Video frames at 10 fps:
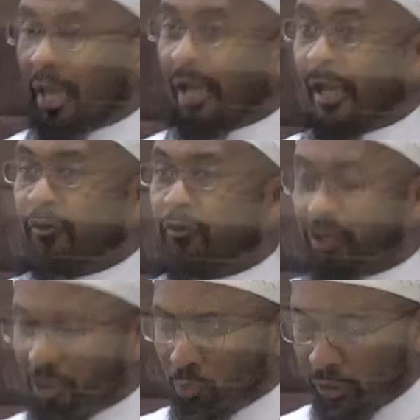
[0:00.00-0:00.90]
And
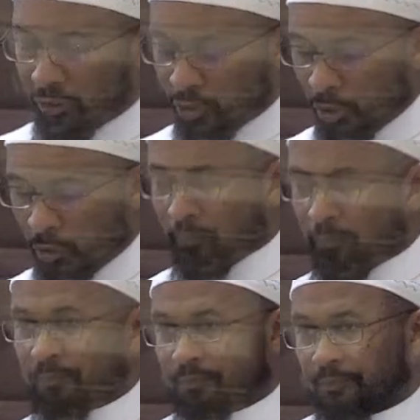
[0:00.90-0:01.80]
he went
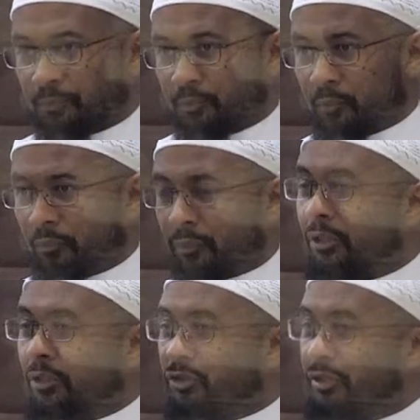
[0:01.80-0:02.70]
home.
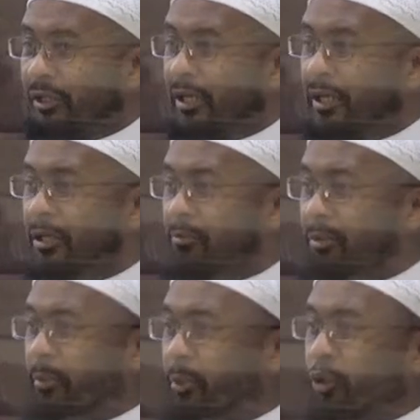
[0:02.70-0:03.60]
Today,
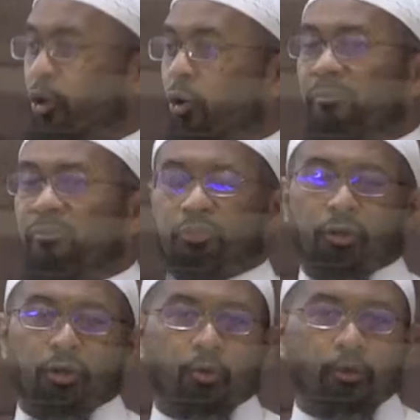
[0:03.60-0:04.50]
people know of
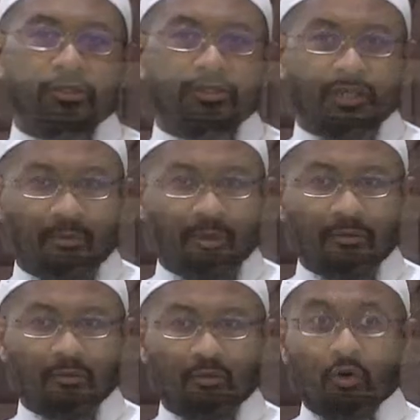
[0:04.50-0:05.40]
strong winds
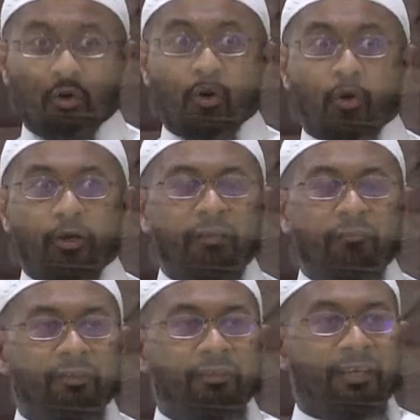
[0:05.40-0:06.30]
coming, or
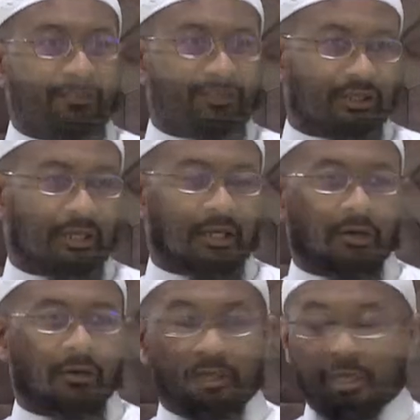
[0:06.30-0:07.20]
even devastating
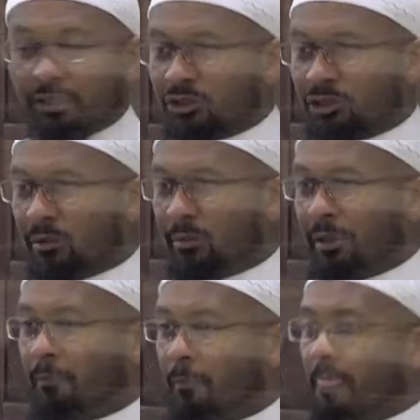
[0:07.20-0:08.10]
hurricanes
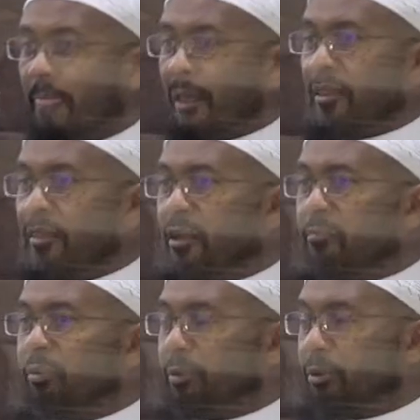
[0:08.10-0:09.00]
coming, and
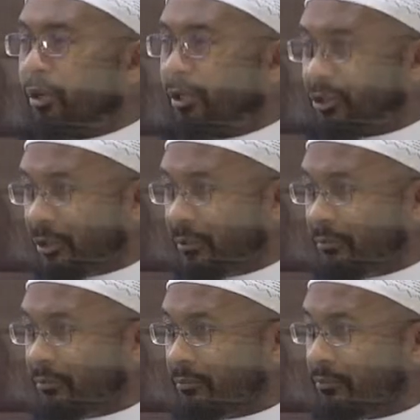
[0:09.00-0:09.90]
their
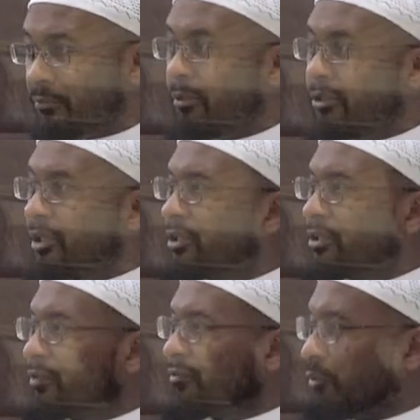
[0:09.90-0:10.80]
preparation,
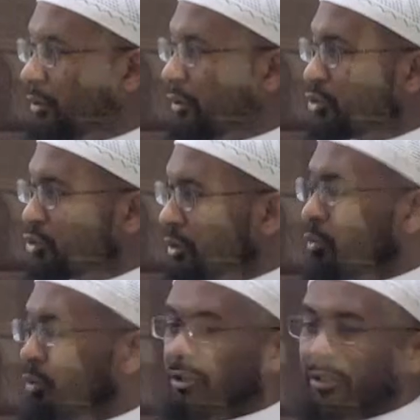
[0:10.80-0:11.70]
besides the food and
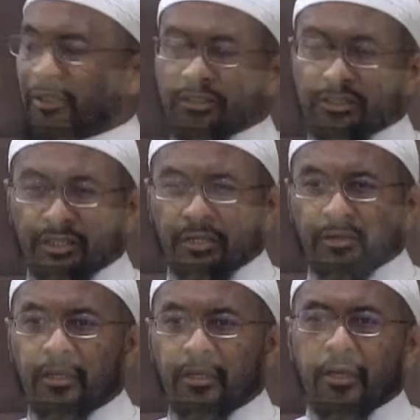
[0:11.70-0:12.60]
drink which are
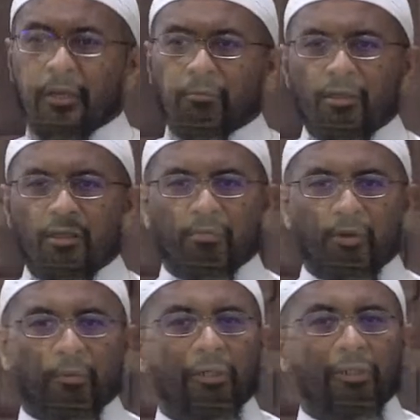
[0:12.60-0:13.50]
necessary, but their
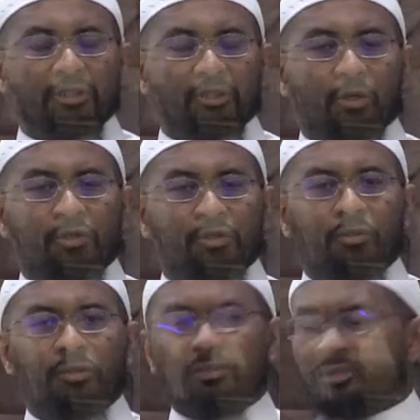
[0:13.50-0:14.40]
preparation
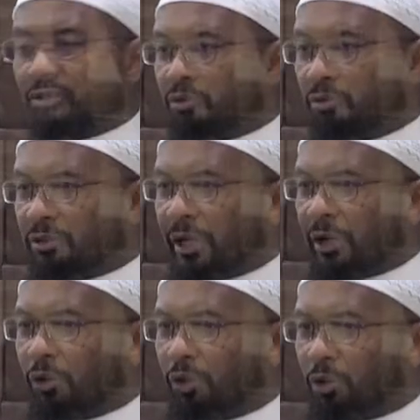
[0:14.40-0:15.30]
also is to
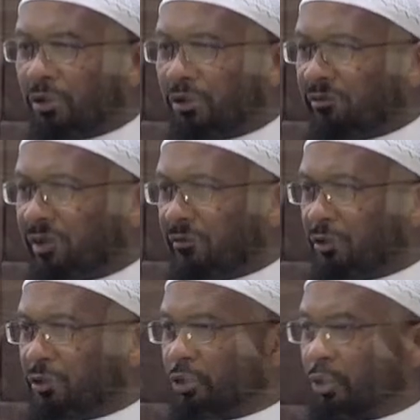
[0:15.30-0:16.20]
download their
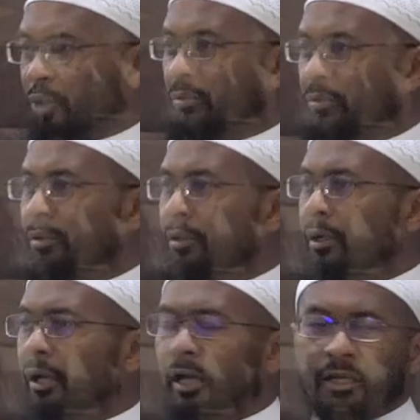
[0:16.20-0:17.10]
favorite show
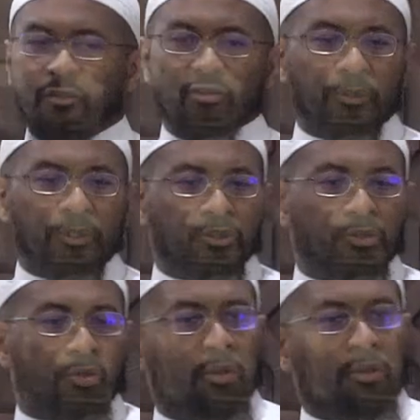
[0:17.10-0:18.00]
and to make
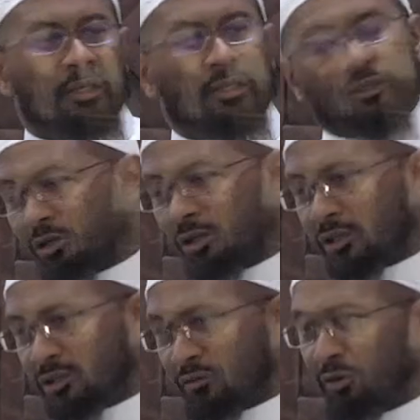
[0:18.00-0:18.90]
sure all the
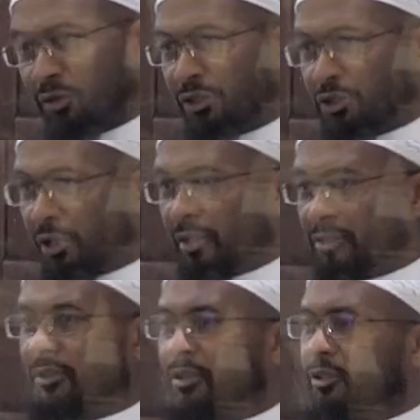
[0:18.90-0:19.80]
electronics are fully
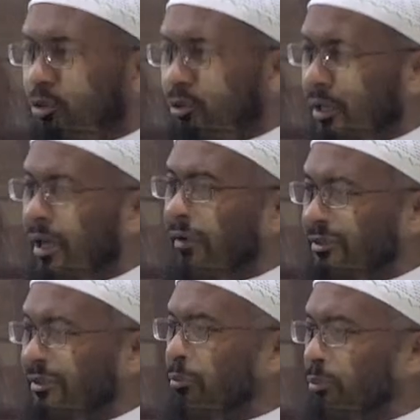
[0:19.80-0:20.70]
charged, so they
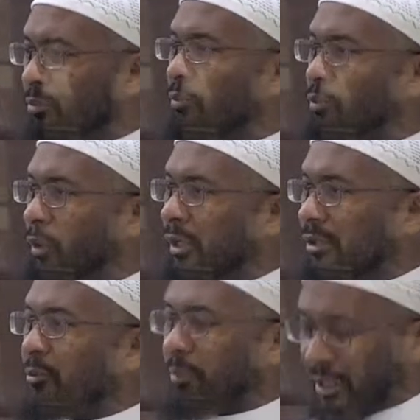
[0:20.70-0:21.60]
have some way
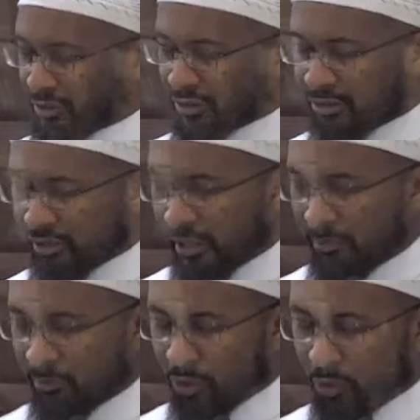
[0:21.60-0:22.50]
to pass the
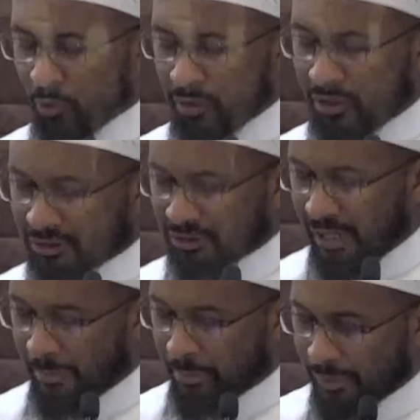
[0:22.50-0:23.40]
time when this is
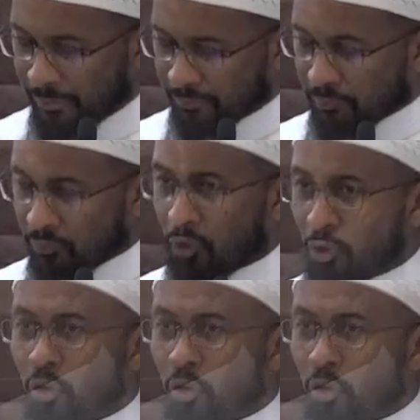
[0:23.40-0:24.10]
happening.